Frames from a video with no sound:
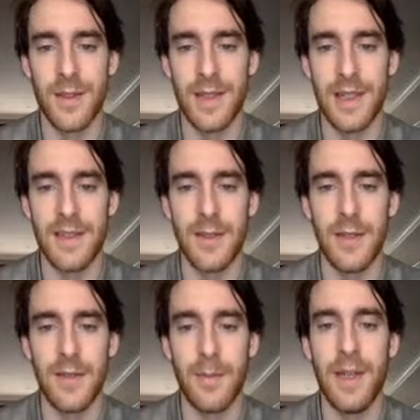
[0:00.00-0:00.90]
Okay, so you
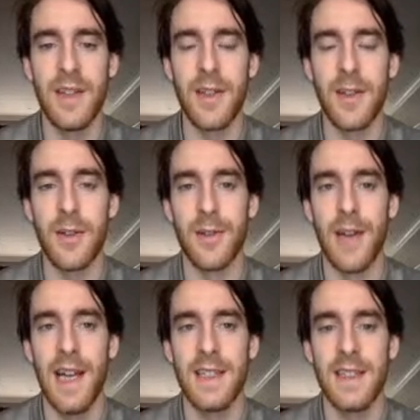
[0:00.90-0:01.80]
have to pick the
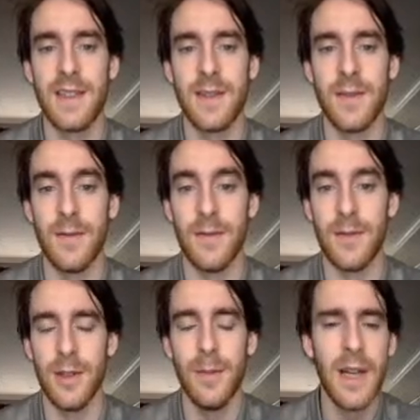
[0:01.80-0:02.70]
correct
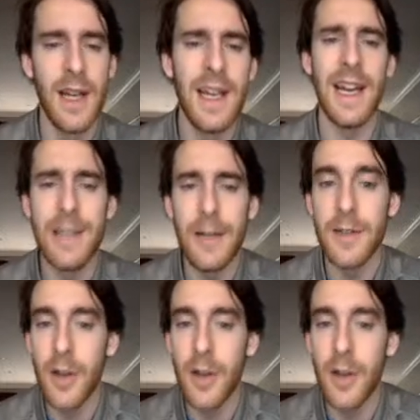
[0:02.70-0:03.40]
verb and you have to